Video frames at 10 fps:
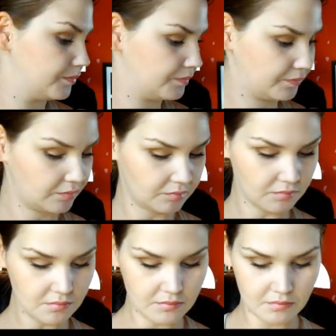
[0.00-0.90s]

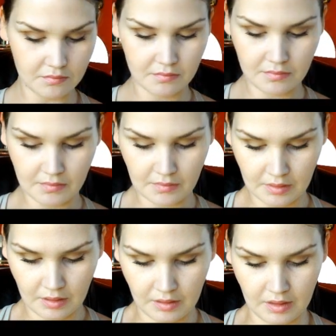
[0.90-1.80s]

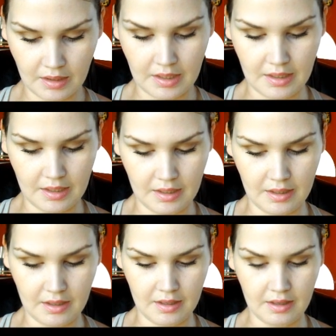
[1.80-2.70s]
Nobody speaks.